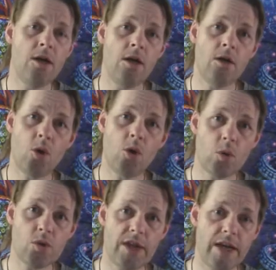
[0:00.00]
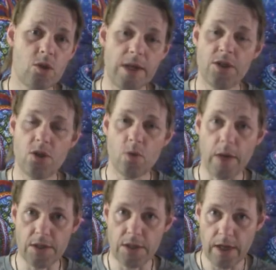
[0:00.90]
Core Set
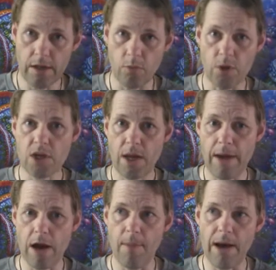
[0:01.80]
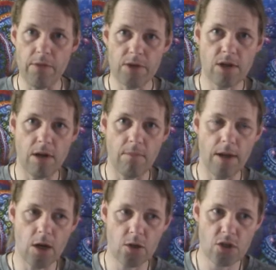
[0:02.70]
2020, which came out about this time
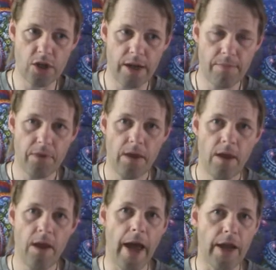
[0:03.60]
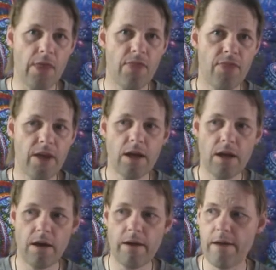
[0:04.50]
last year, and I think,
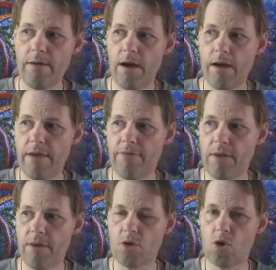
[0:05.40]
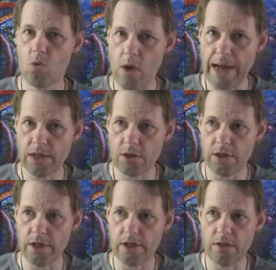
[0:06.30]
if I'm correct, they